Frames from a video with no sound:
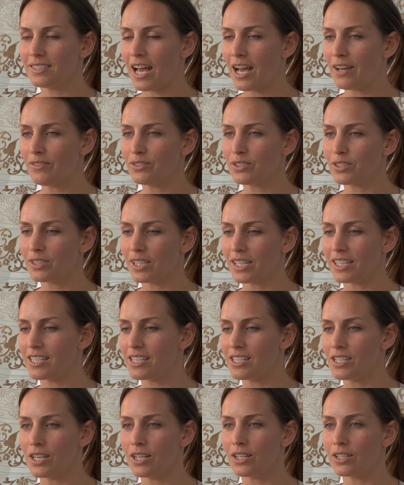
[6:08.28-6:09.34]
after
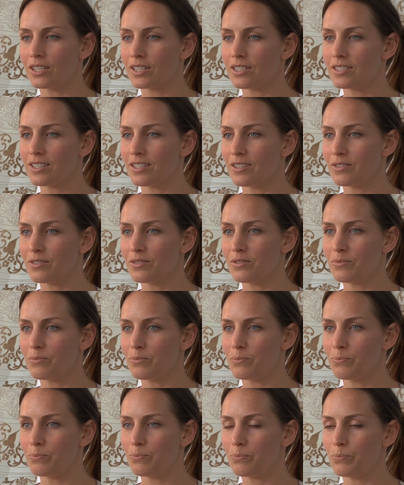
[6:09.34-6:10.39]
like years of
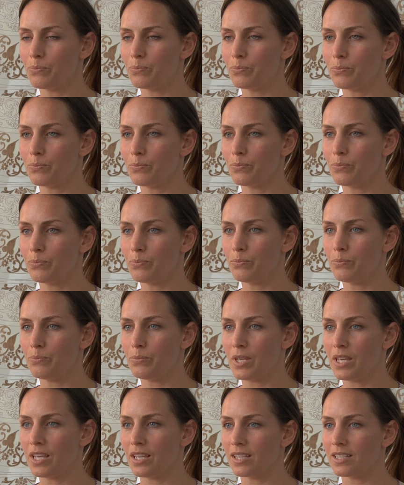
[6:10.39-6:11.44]

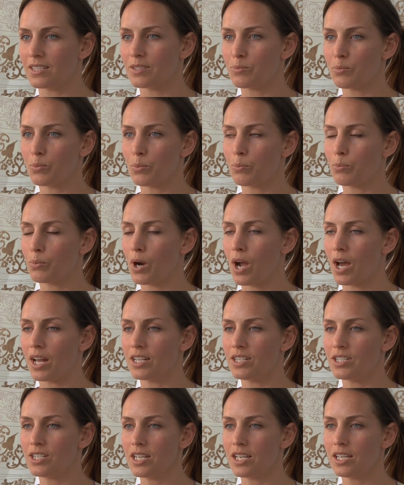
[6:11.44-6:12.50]
being this
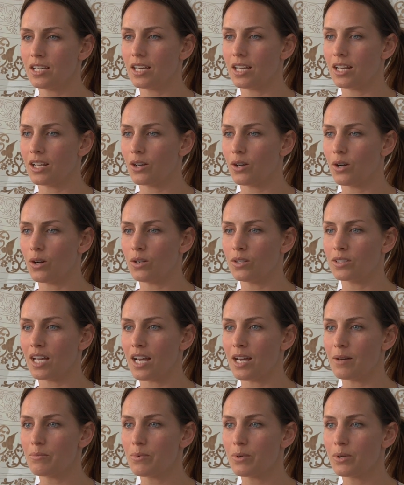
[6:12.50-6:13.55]
prodigy and getting called
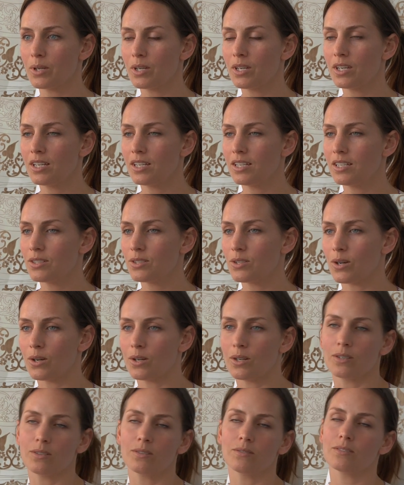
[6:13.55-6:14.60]
up
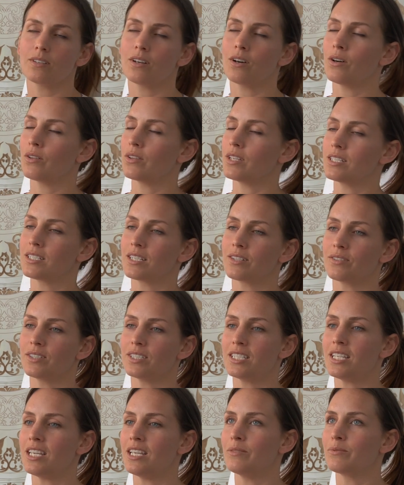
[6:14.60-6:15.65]
to all these
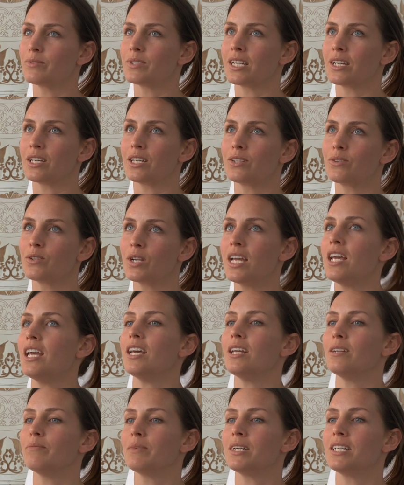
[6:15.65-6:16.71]
different teams, like it
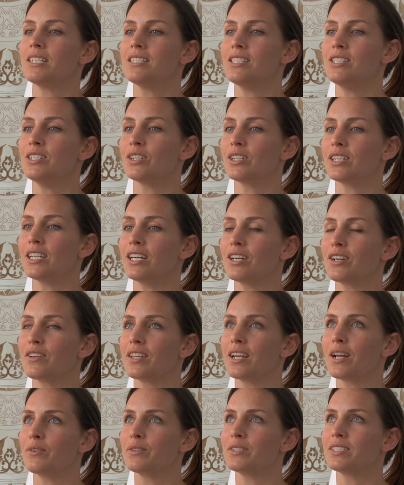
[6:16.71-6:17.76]
hit my senior year
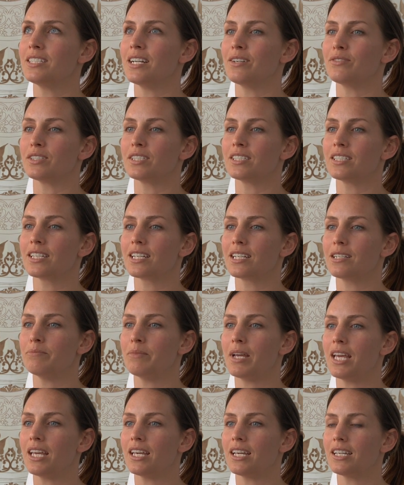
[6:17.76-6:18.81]
that I was never really gonna
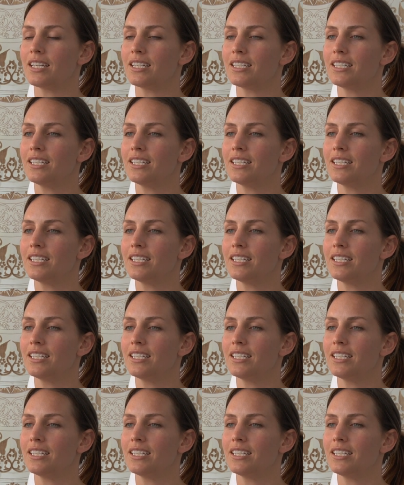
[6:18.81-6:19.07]
make it.